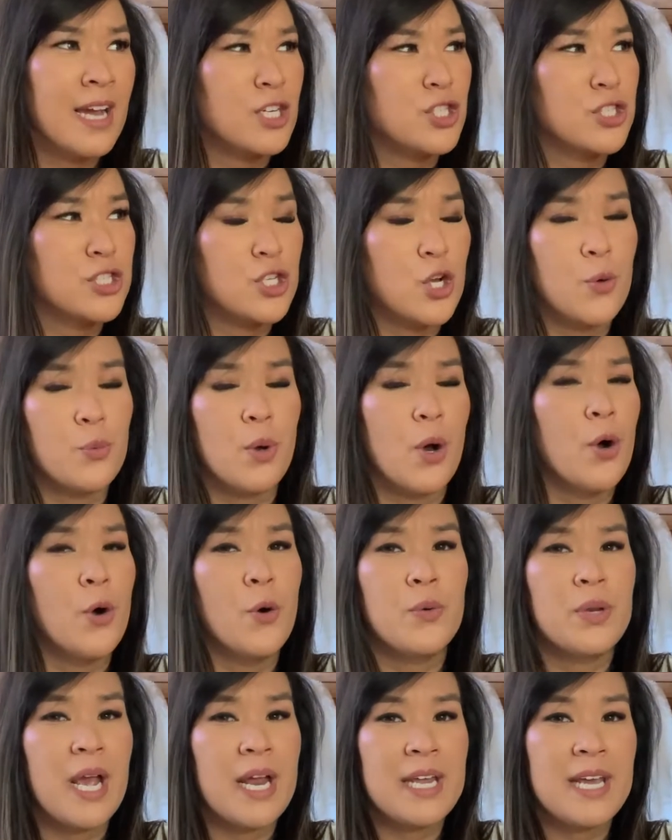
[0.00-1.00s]
actually don't
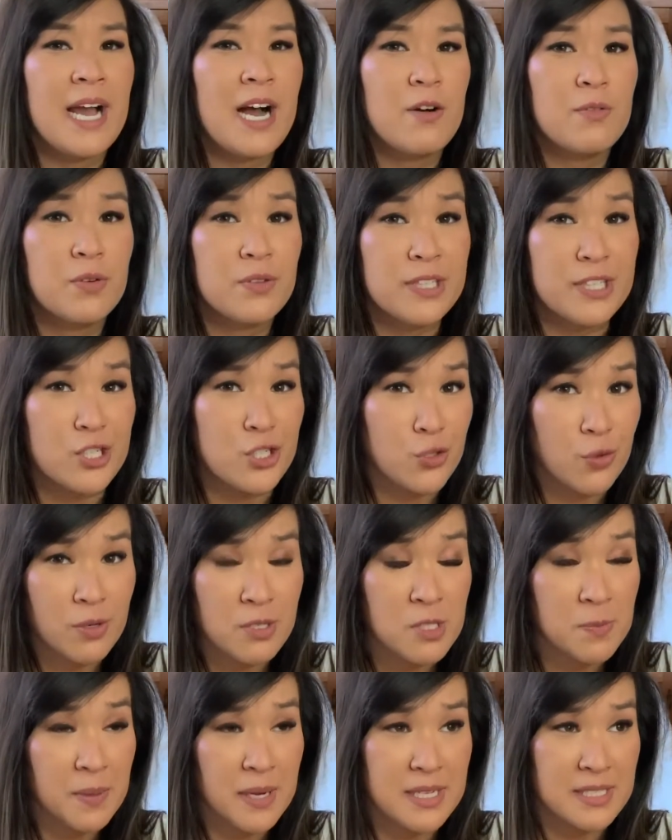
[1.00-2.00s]
own any Alphalete
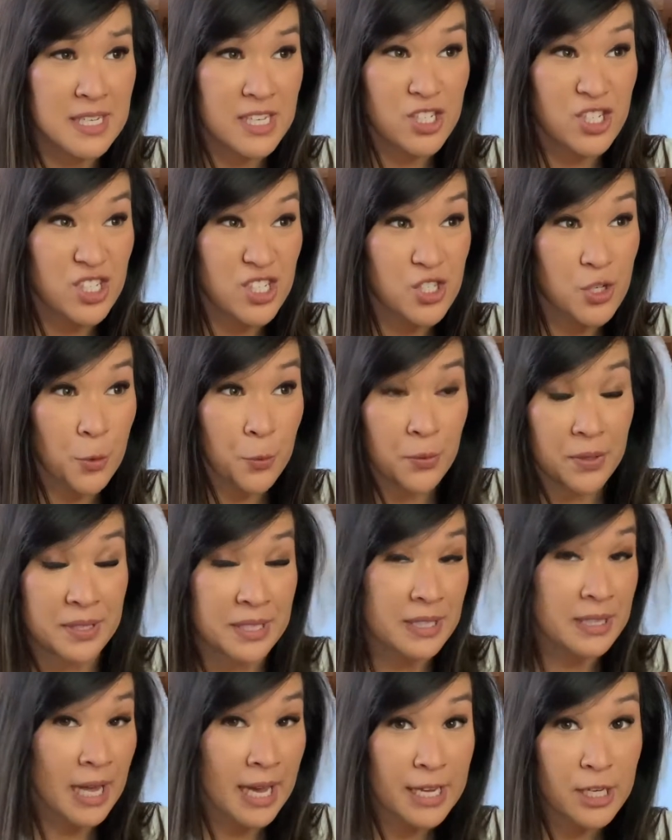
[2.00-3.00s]
shorts because I just don't
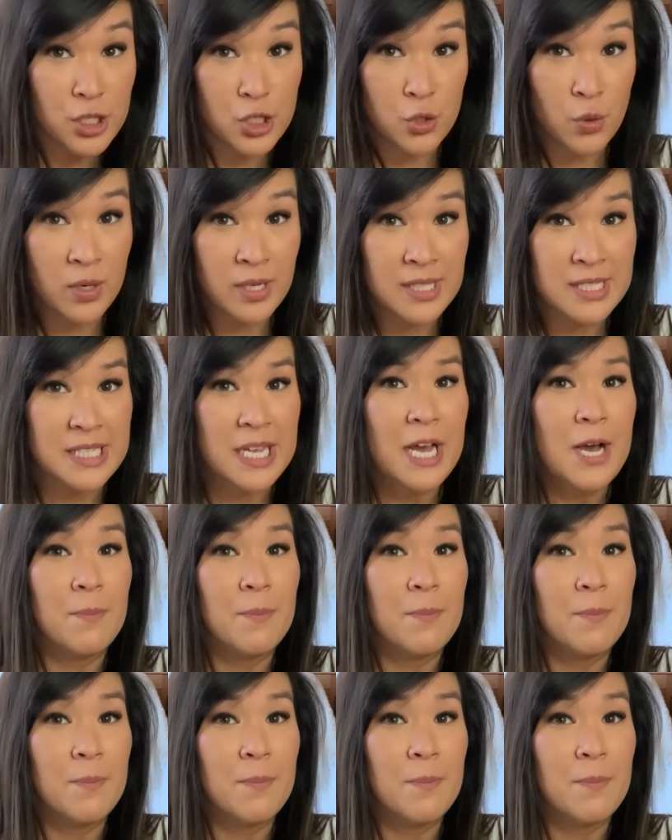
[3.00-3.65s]
really like shorts,